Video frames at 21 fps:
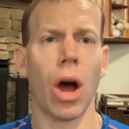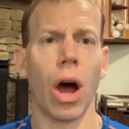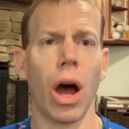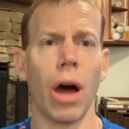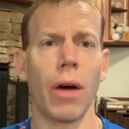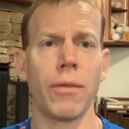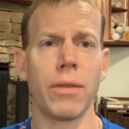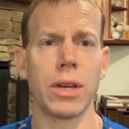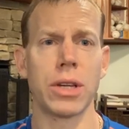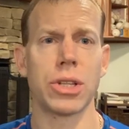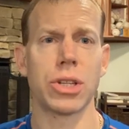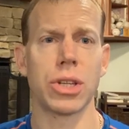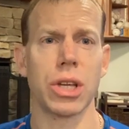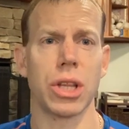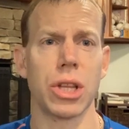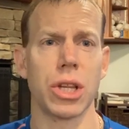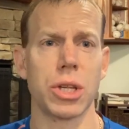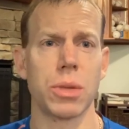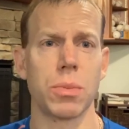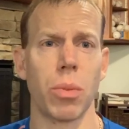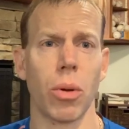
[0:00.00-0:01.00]
Obviously,
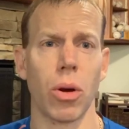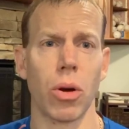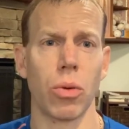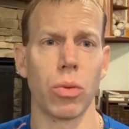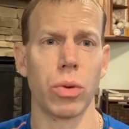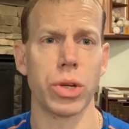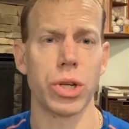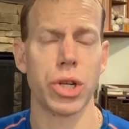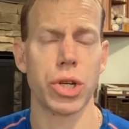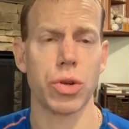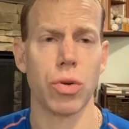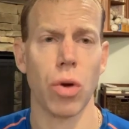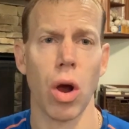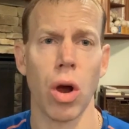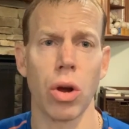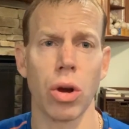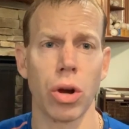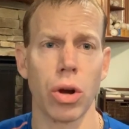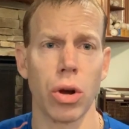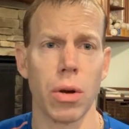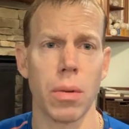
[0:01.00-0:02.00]
this bird was
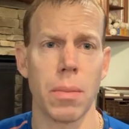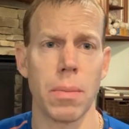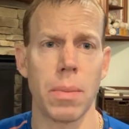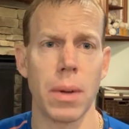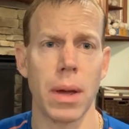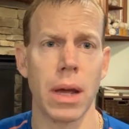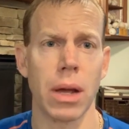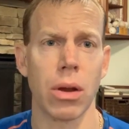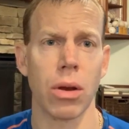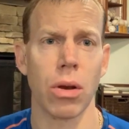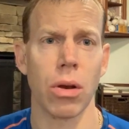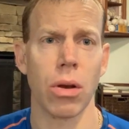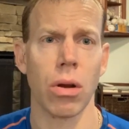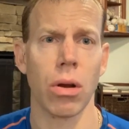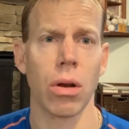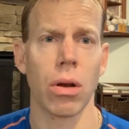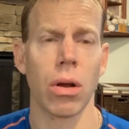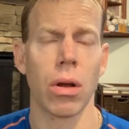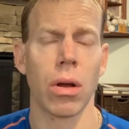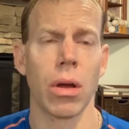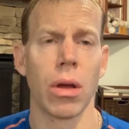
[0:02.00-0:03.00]
stronger, bigger